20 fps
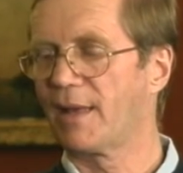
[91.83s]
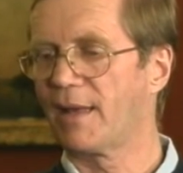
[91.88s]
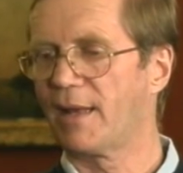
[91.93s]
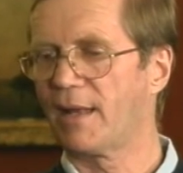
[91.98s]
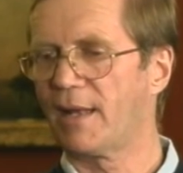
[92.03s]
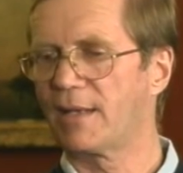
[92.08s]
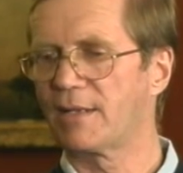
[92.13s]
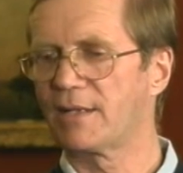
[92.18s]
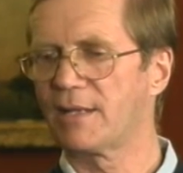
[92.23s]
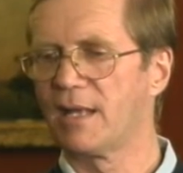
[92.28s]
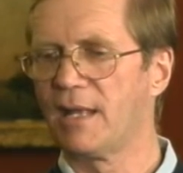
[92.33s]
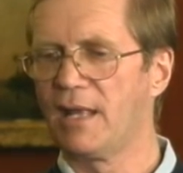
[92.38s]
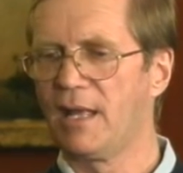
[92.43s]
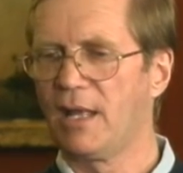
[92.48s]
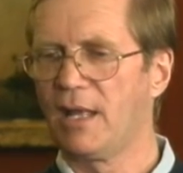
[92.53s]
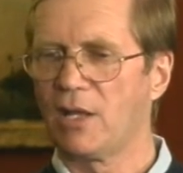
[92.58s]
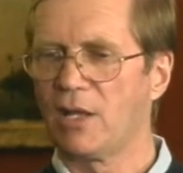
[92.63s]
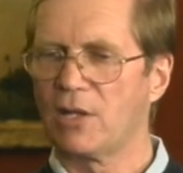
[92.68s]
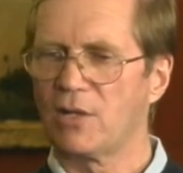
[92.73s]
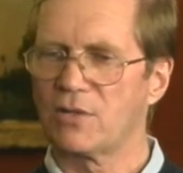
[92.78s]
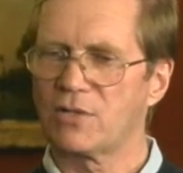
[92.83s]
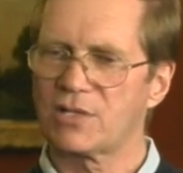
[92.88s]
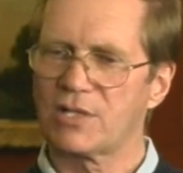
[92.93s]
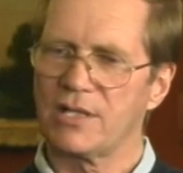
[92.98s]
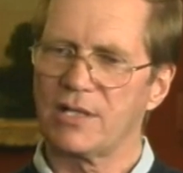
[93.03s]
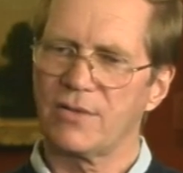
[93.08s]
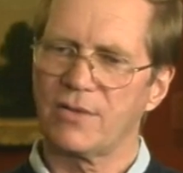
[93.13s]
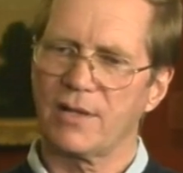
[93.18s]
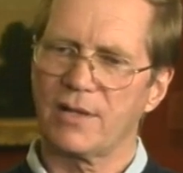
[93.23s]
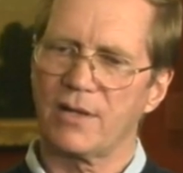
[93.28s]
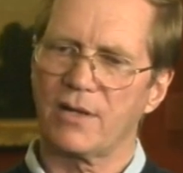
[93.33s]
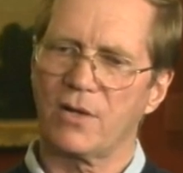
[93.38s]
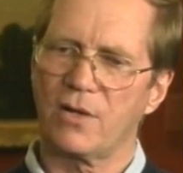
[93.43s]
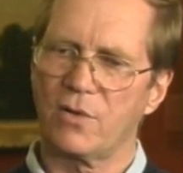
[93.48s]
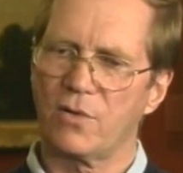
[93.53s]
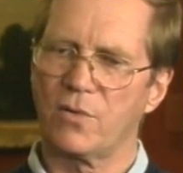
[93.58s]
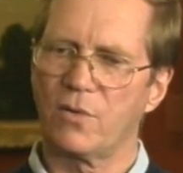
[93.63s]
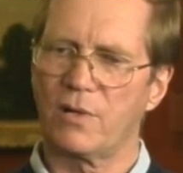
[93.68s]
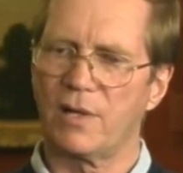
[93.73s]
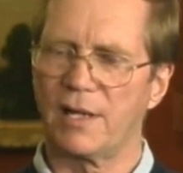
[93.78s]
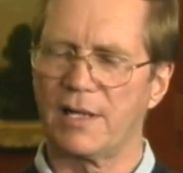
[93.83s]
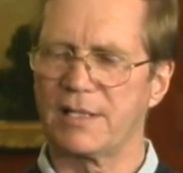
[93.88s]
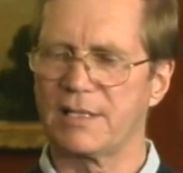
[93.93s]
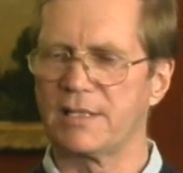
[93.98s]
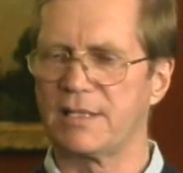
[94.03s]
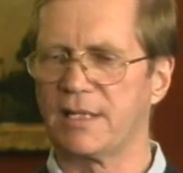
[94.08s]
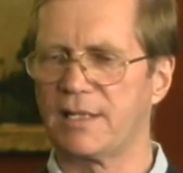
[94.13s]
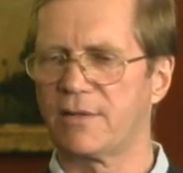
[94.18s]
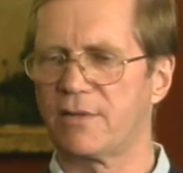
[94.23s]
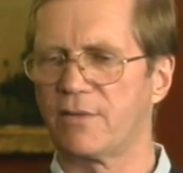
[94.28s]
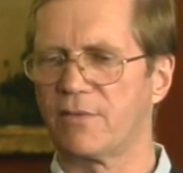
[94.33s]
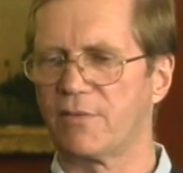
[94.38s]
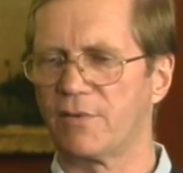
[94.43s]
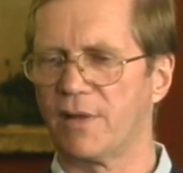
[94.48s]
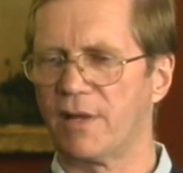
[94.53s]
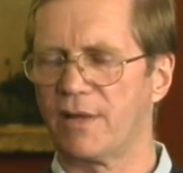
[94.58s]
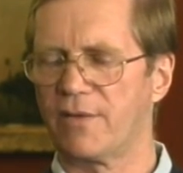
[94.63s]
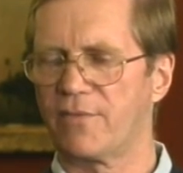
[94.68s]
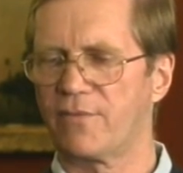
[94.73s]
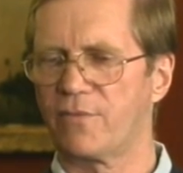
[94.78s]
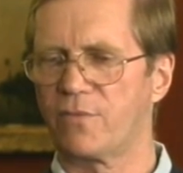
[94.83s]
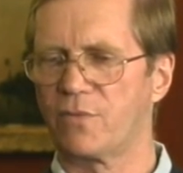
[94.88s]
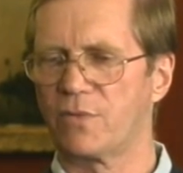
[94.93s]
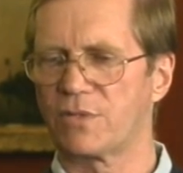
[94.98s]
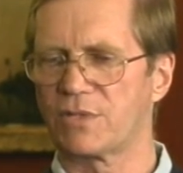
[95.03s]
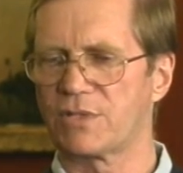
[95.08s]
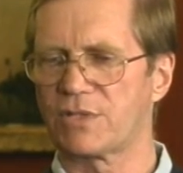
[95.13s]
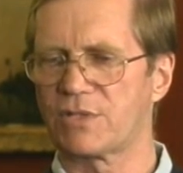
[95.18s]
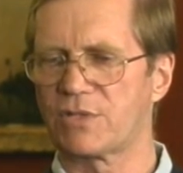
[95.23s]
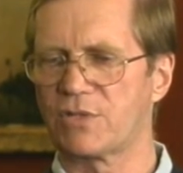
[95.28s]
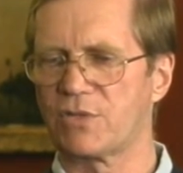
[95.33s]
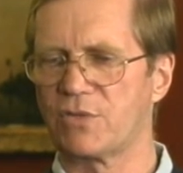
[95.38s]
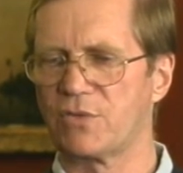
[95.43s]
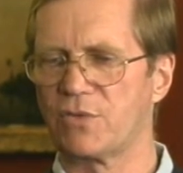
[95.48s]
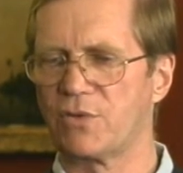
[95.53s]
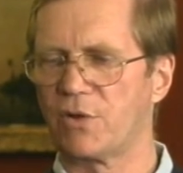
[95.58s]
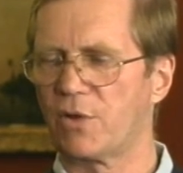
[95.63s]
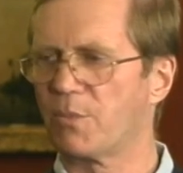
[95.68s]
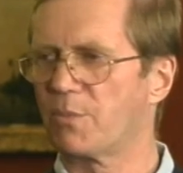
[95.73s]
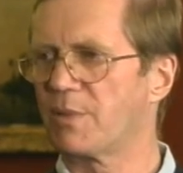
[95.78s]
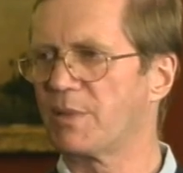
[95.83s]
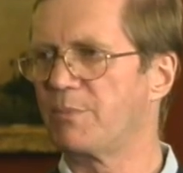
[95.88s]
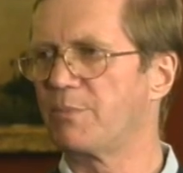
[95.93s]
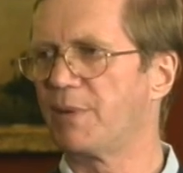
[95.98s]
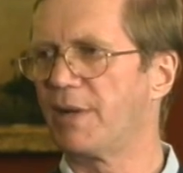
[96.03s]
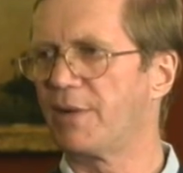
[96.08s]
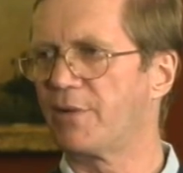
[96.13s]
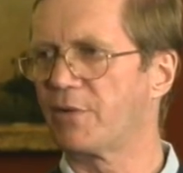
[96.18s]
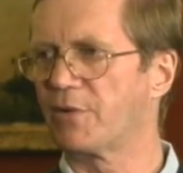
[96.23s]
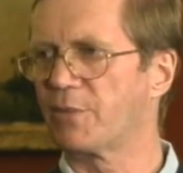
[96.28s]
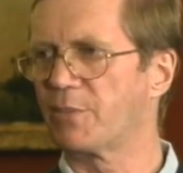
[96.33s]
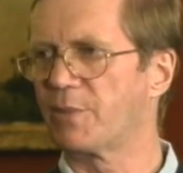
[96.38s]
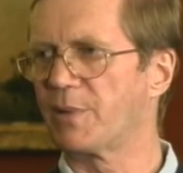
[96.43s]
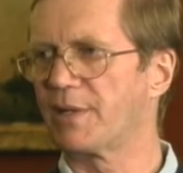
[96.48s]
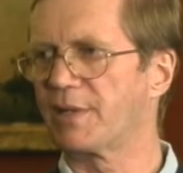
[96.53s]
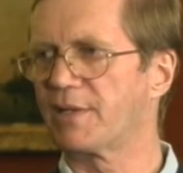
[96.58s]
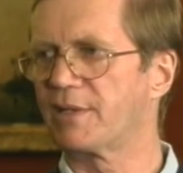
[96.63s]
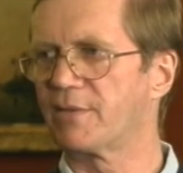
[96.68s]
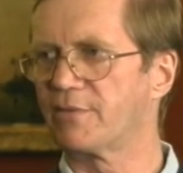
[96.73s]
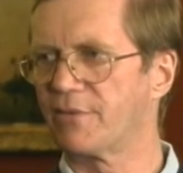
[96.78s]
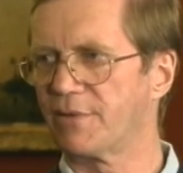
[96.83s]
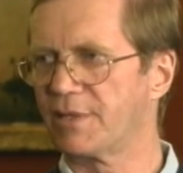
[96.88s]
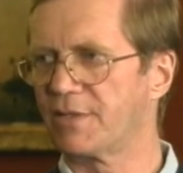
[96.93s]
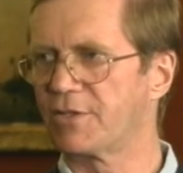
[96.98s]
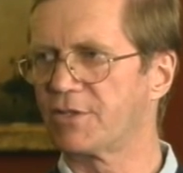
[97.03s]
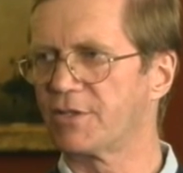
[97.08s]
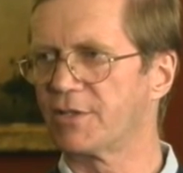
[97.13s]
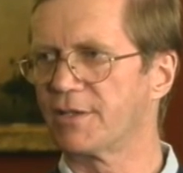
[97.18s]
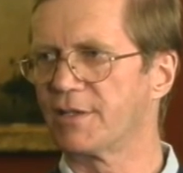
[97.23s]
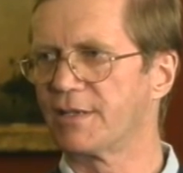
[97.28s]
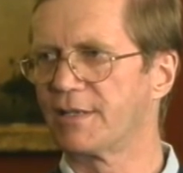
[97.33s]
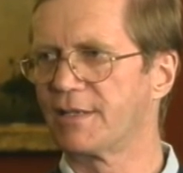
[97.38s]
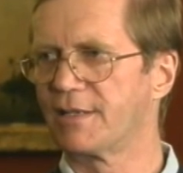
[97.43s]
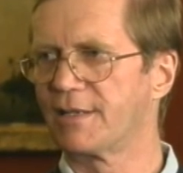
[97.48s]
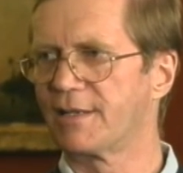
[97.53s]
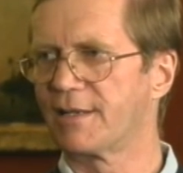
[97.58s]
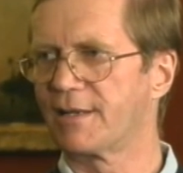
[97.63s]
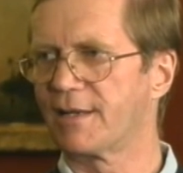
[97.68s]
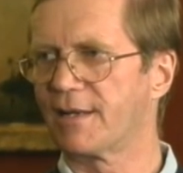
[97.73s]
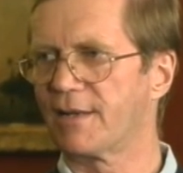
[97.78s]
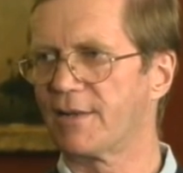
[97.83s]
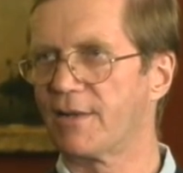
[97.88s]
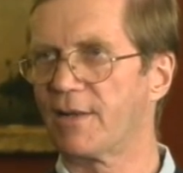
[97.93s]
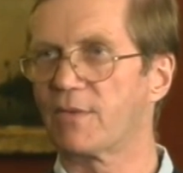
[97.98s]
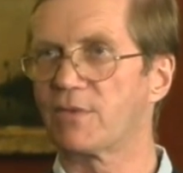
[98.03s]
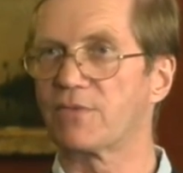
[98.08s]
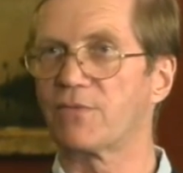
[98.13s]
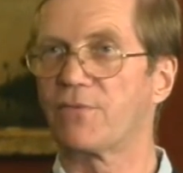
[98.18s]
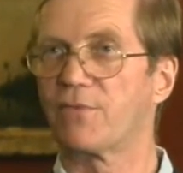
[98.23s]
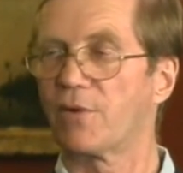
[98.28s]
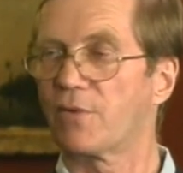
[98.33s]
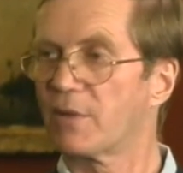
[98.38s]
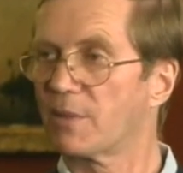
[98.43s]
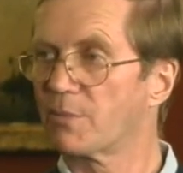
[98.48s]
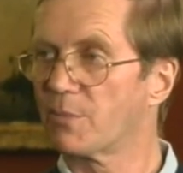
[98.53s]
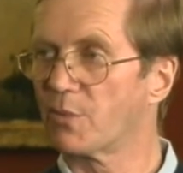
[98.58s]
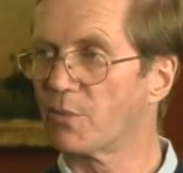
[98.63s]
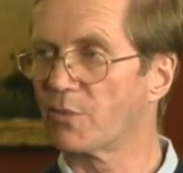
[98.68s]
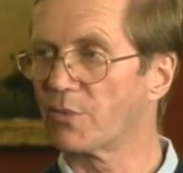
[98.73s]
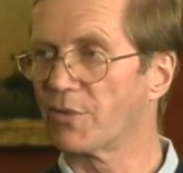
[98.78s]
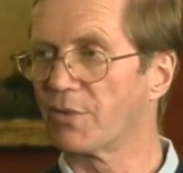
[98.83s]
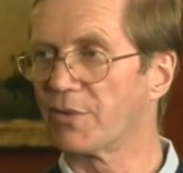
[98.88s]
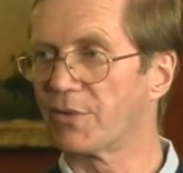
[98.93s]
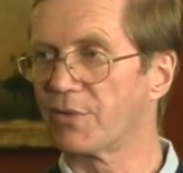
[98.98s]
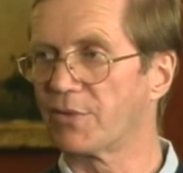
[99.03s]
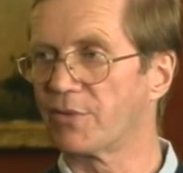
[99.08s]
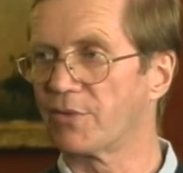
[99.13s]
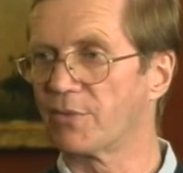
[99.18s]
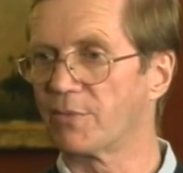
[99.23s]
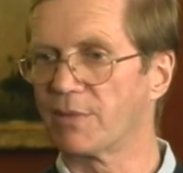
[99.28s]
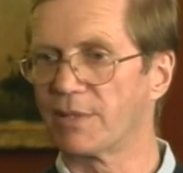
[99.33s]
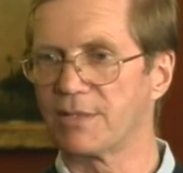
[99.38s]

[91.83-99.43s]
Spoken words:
Yeah. And you see, their whole idea of life was to not be bound by convention, and that was very important to them.